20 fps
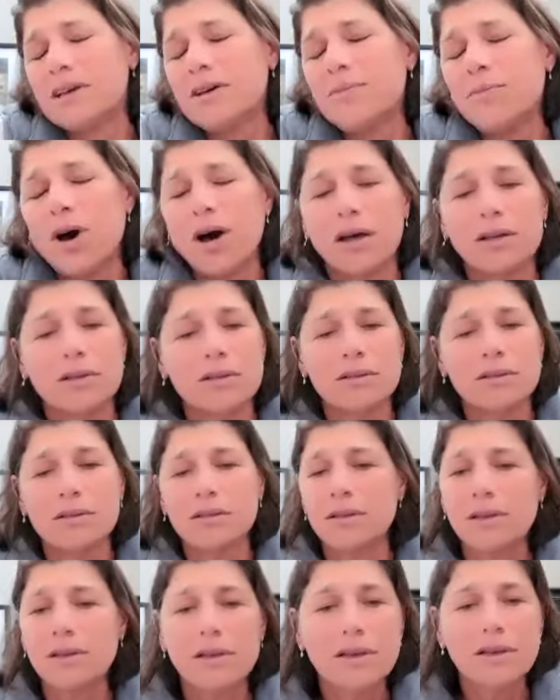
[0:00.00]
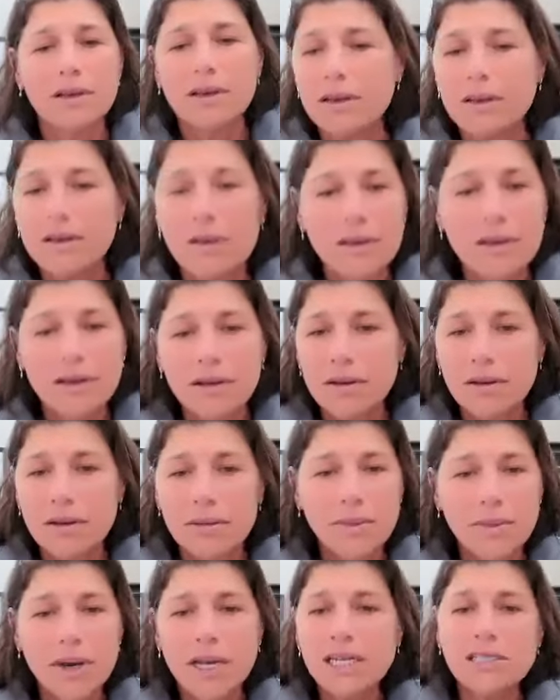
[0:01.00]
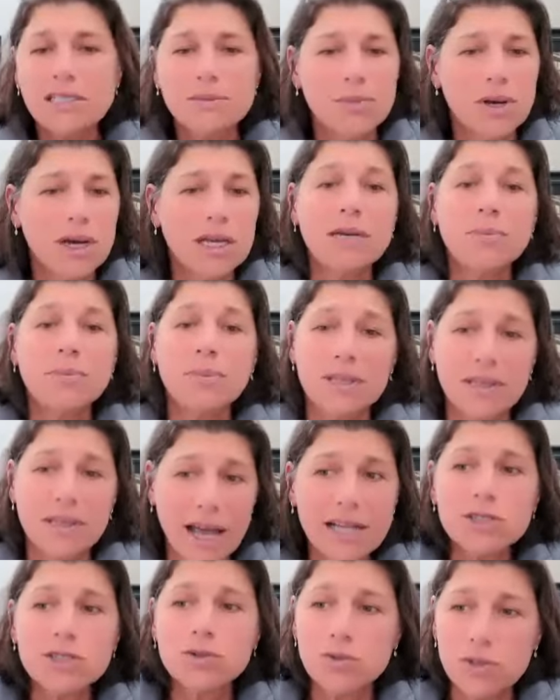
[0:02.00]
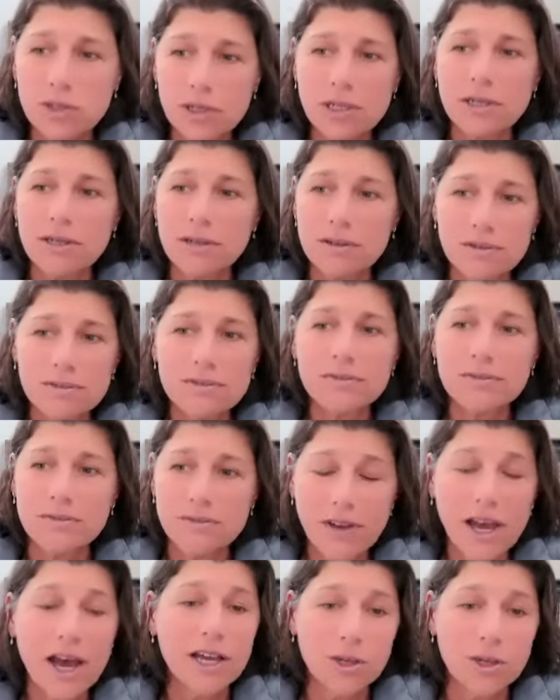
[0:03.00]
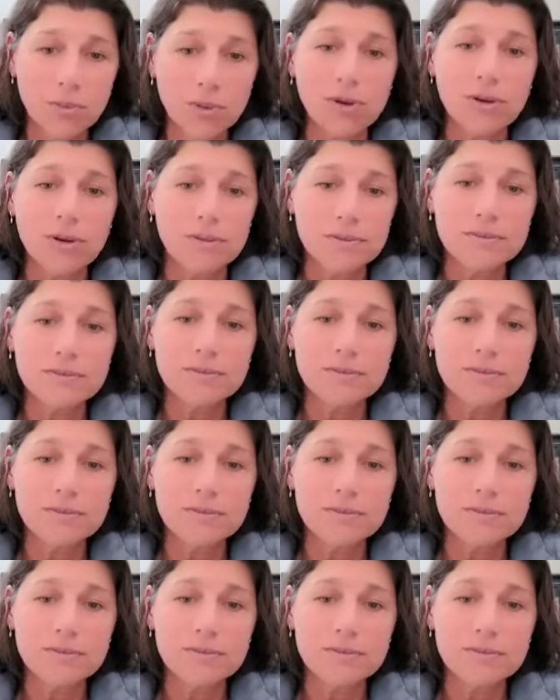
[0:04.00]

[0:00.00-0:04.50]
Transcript: Come on. Money's money, but that's really valuable.